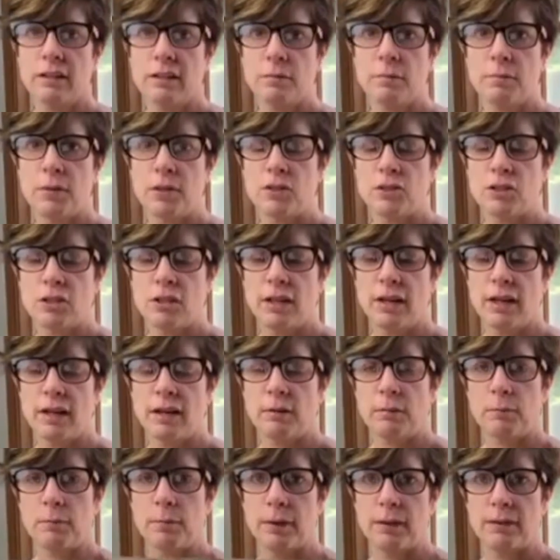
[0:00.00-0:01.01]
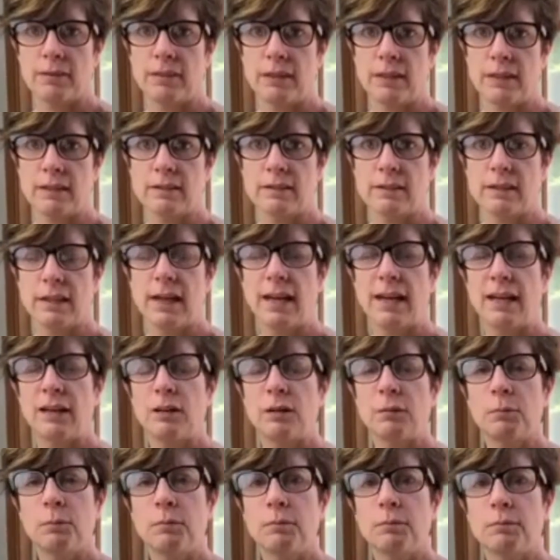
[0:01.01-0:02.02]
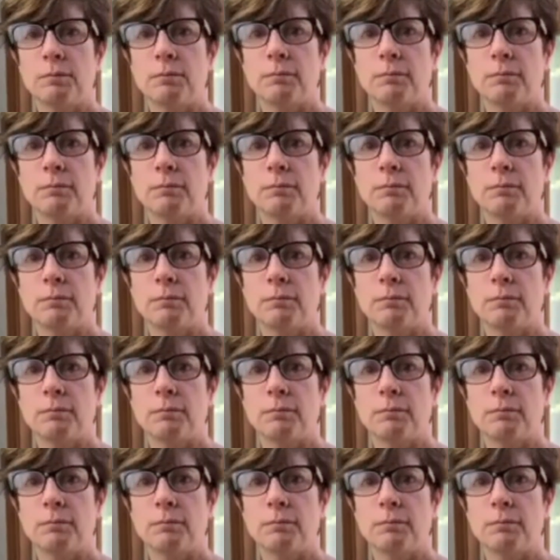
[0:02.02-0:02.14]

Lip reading: measured it out about this. I'll